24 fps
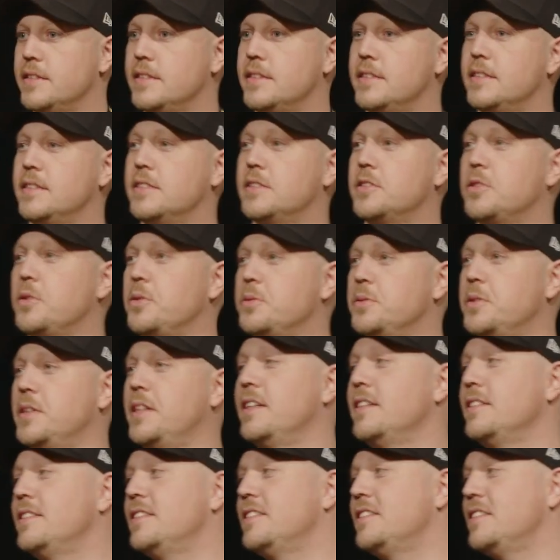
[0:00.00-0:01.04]
so,
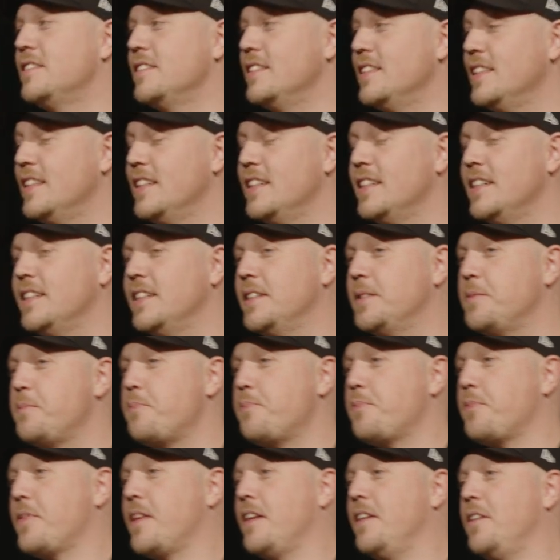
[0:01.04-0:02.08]

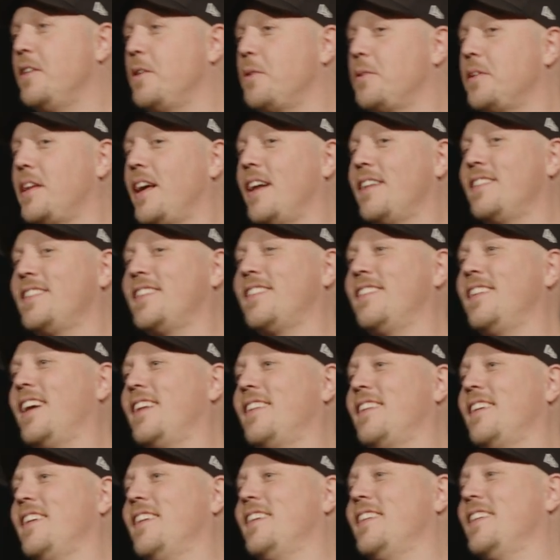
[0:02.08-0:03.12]
you know, that's
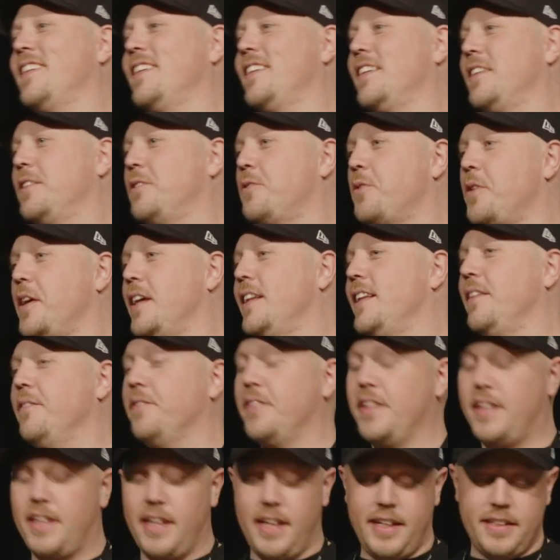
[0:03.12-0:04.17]
not a great
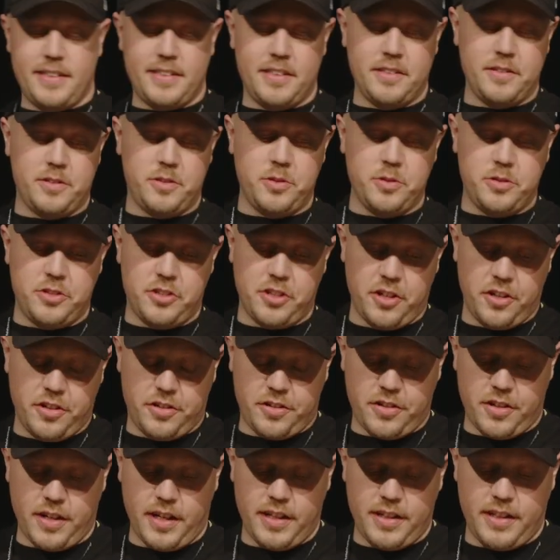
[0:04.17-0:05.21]
invitation to
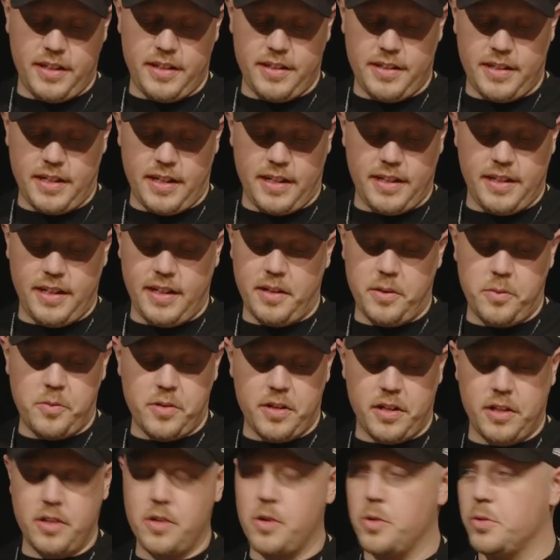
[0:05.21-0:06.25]
church. I didn't
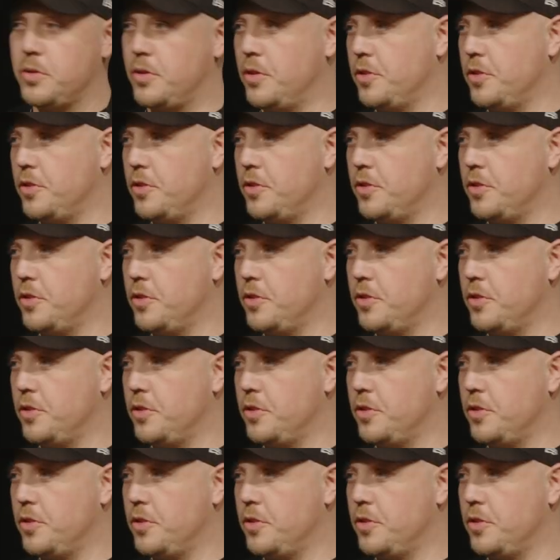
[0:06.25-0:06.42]
want to go to